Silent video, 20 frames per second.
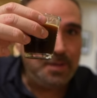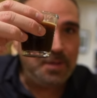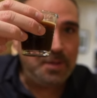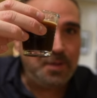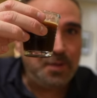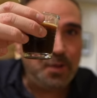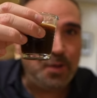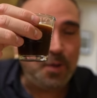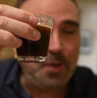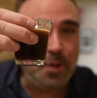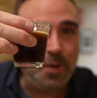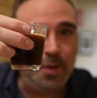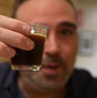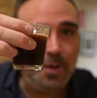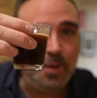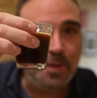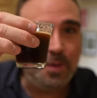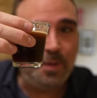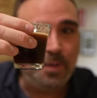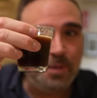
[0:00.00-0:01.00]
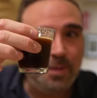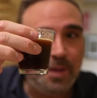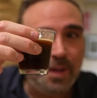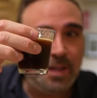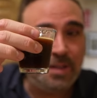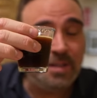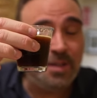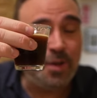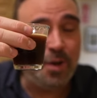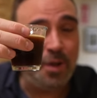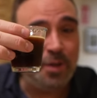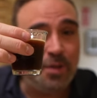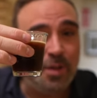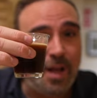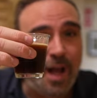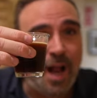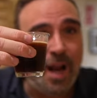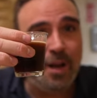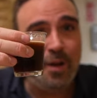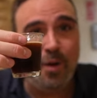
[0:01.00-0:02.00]
So, it's got
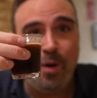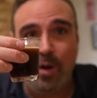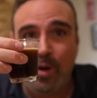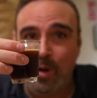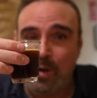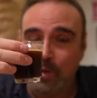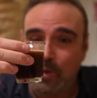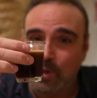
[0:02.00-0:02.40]
alcohol,